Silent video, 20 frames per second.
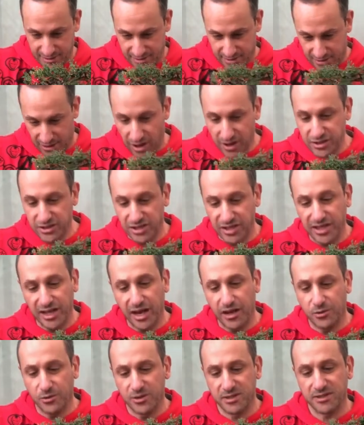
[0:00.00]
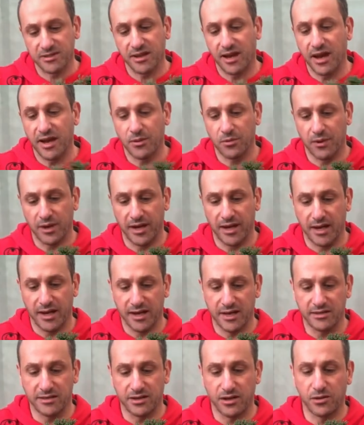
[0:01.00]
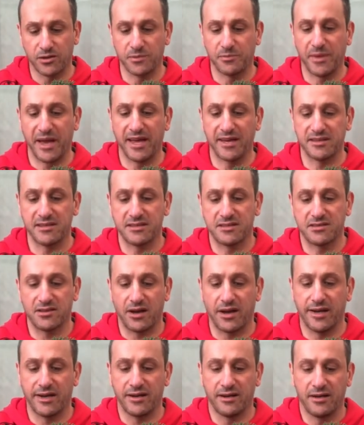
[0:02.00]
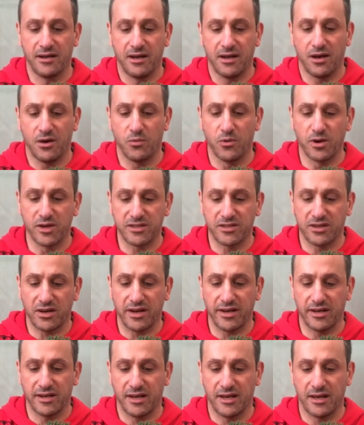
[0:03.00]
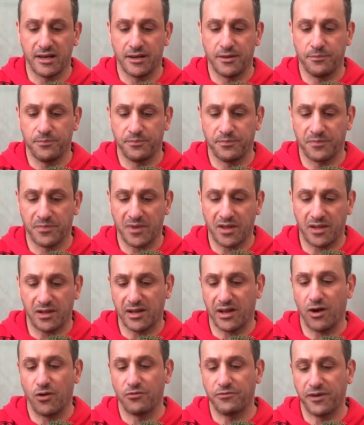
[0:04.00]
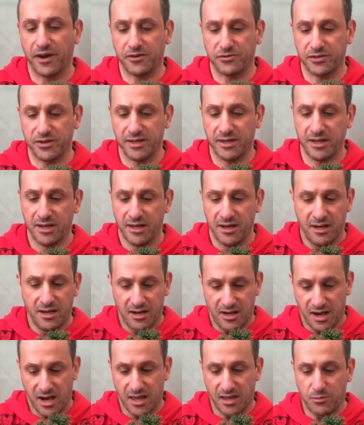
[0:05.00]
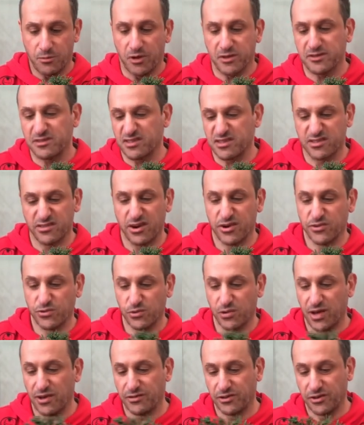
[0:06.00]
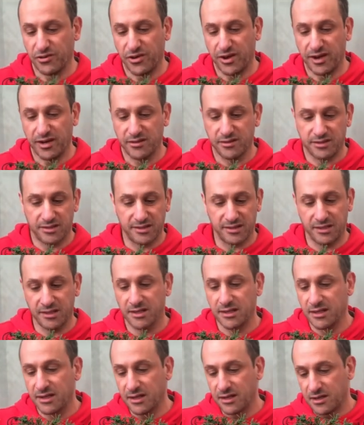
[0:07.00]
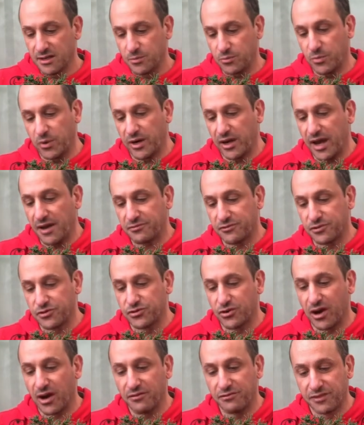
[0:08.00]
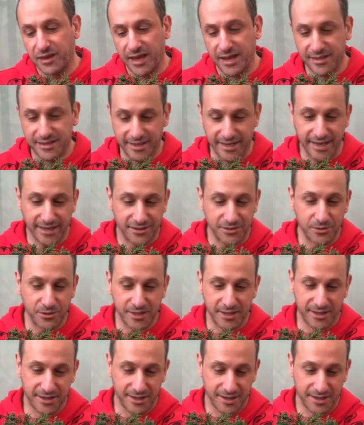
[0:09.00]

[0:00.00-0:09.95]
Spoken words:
I usually go to a site where it's an old abandoned site, work site, like an old factory, and the moss just grows all over the grounds, but I have to drive there to get to it.